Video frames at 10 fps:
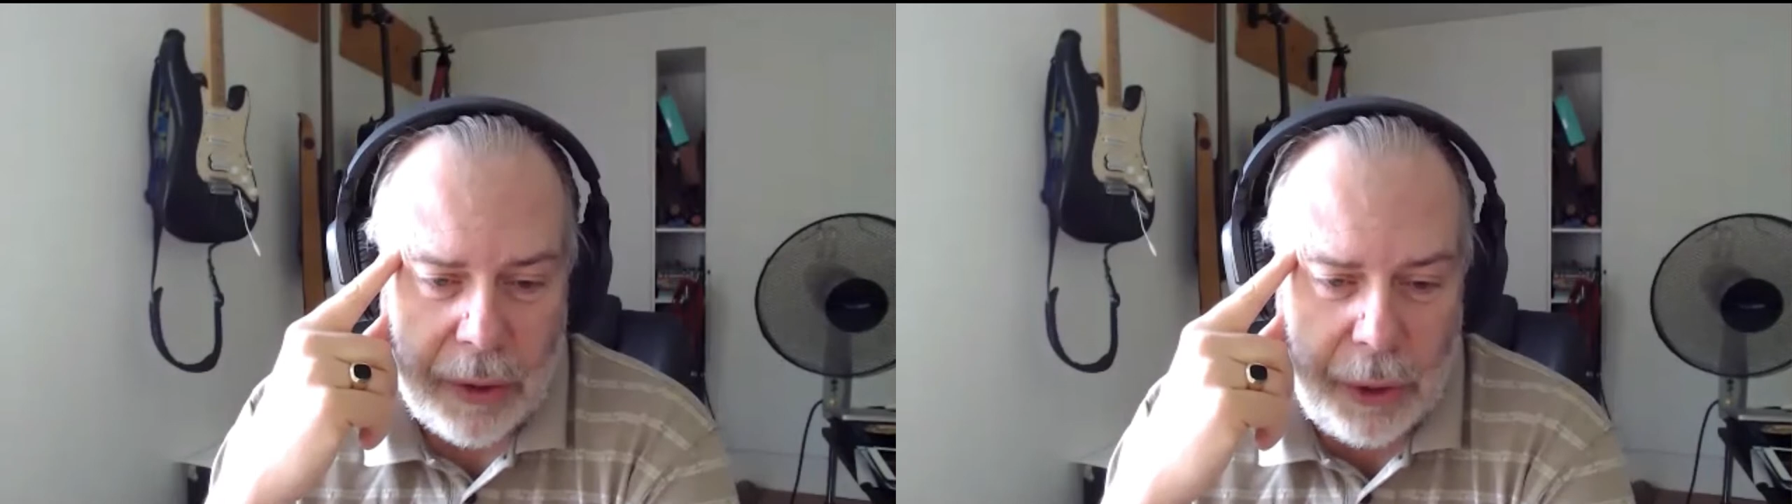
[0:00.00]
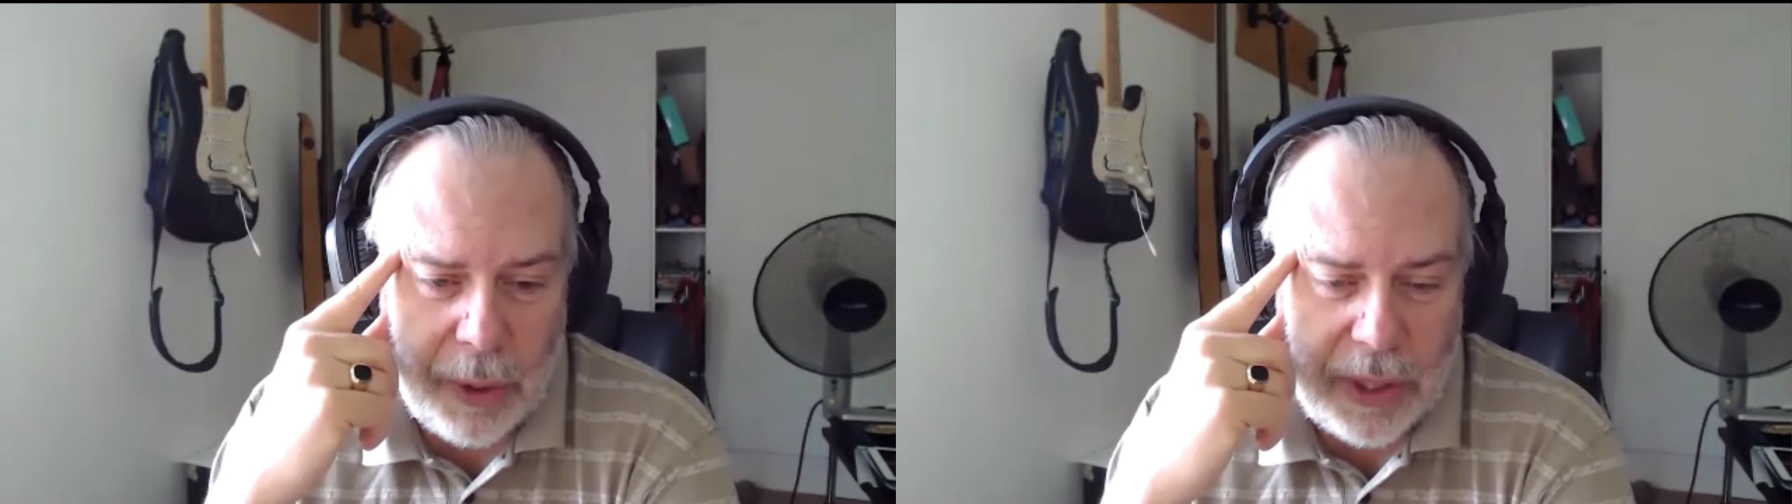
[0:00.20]

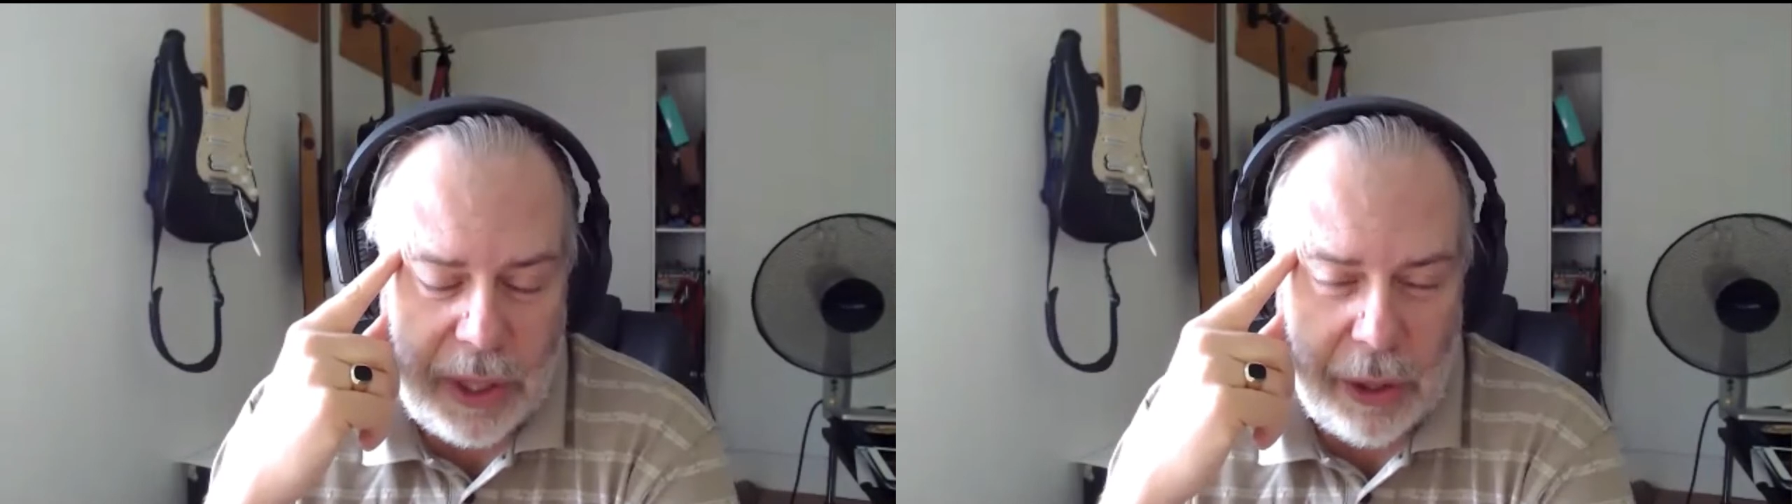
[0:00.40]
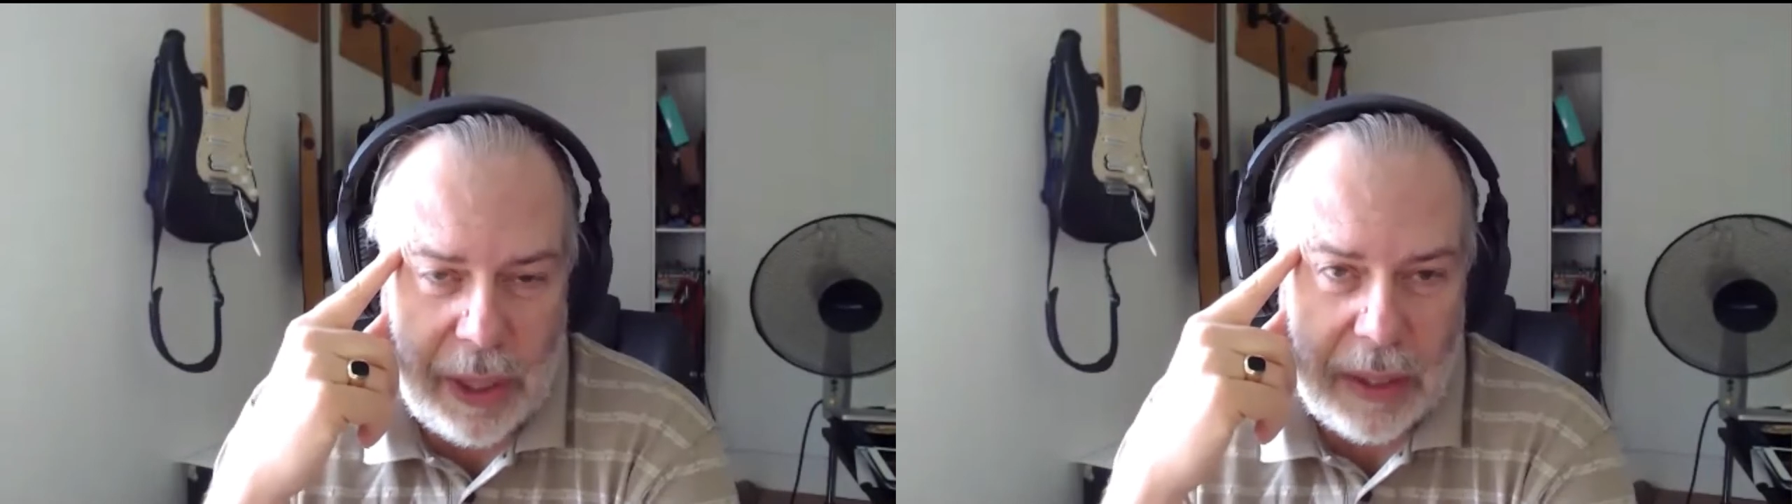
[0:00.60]
through a
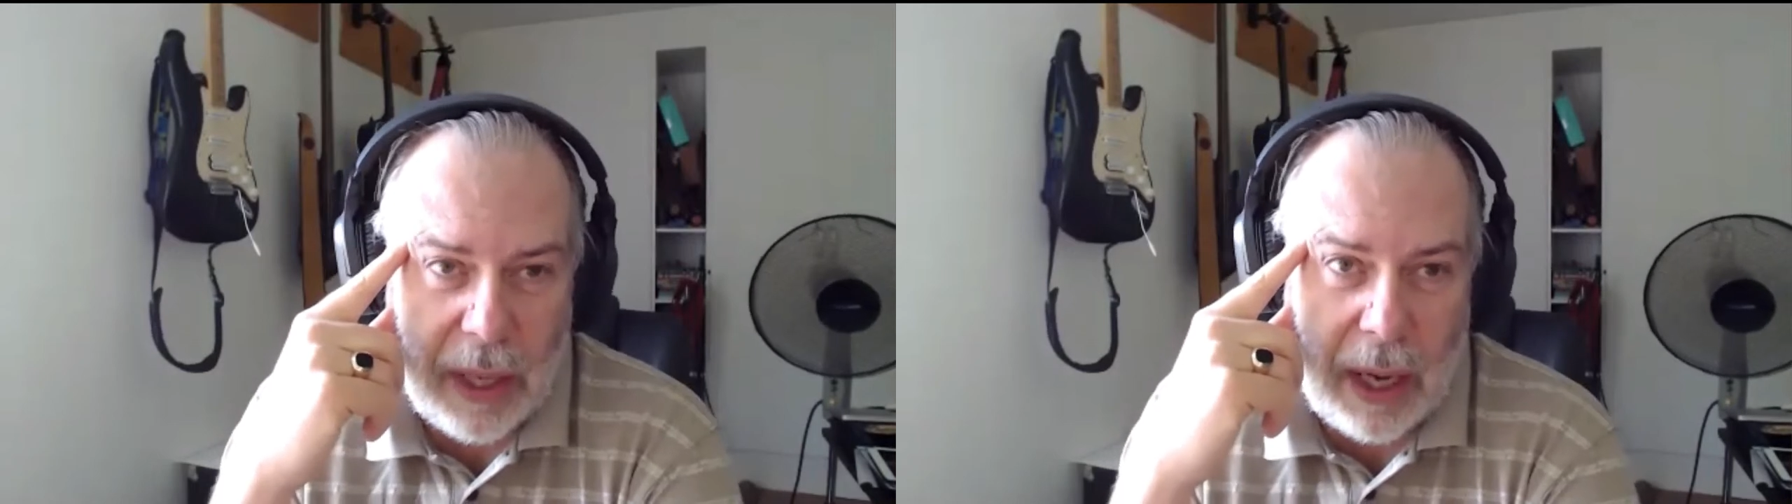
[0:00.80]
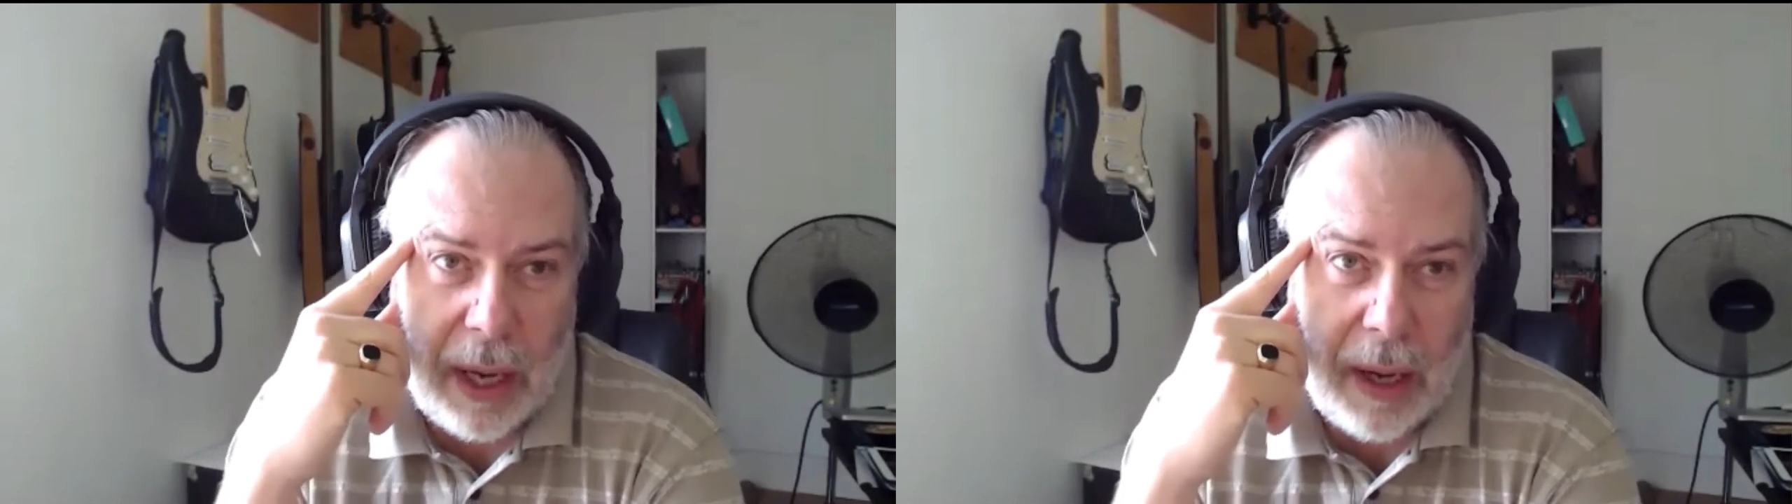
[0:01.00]
series
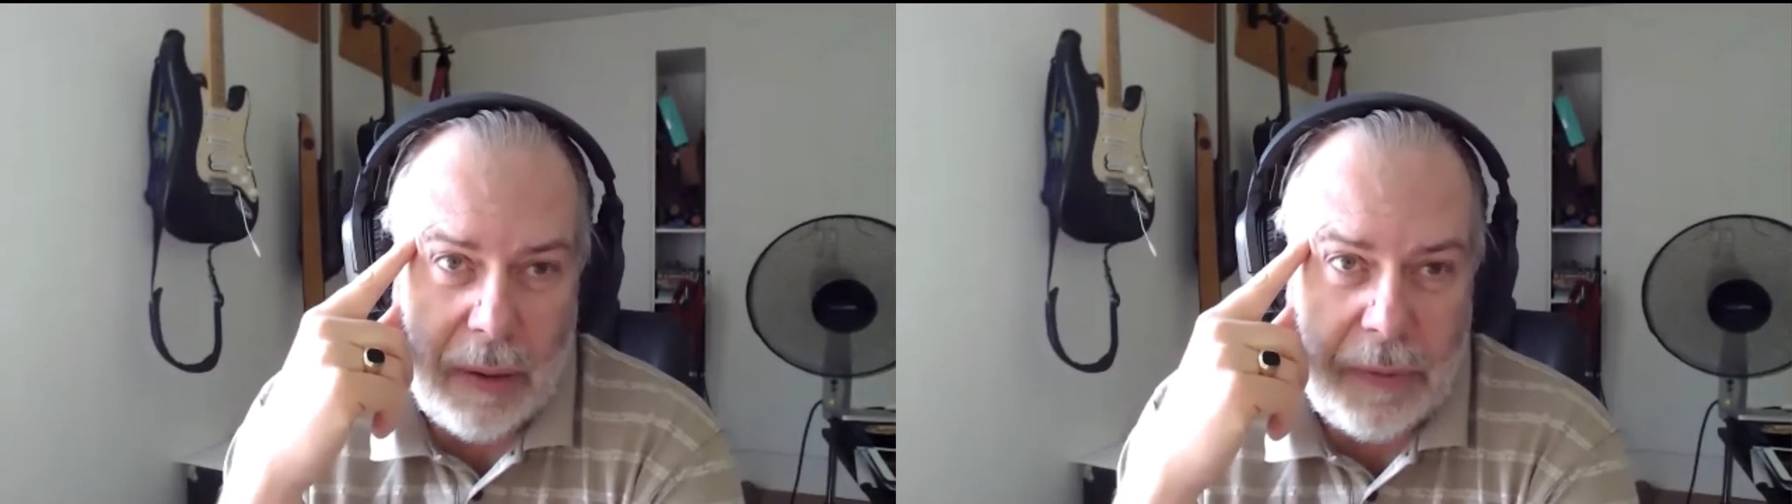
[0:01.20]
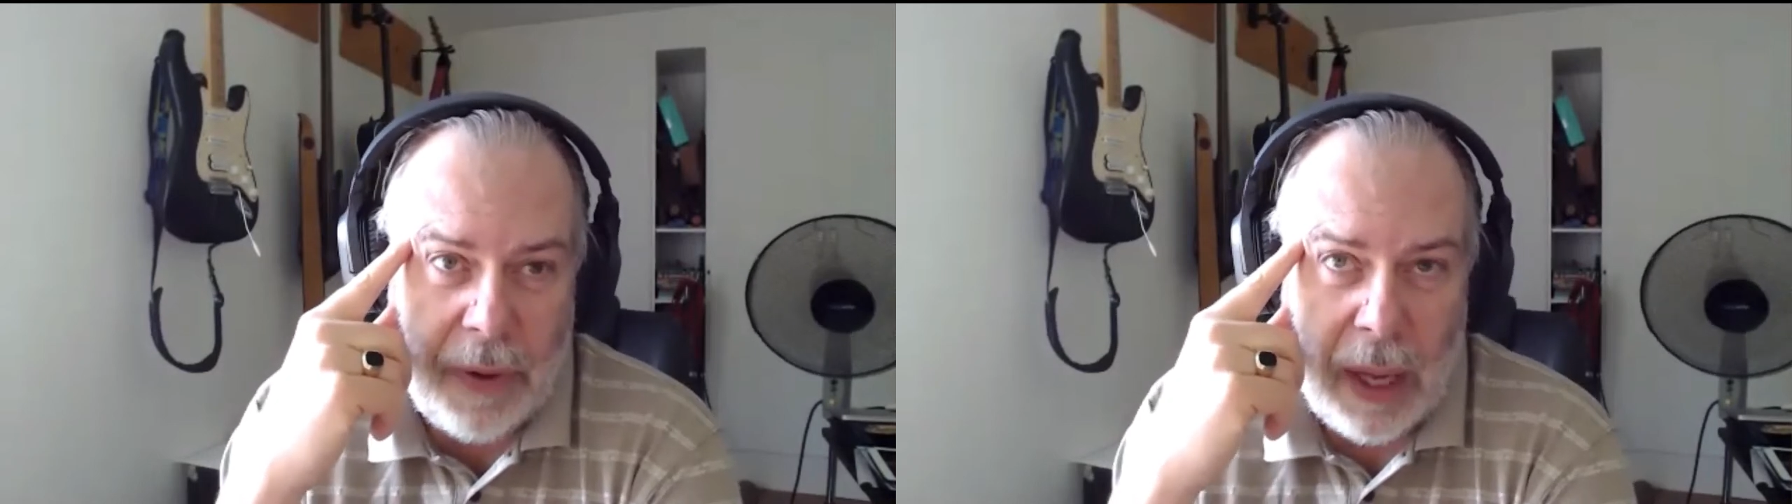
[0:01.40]
of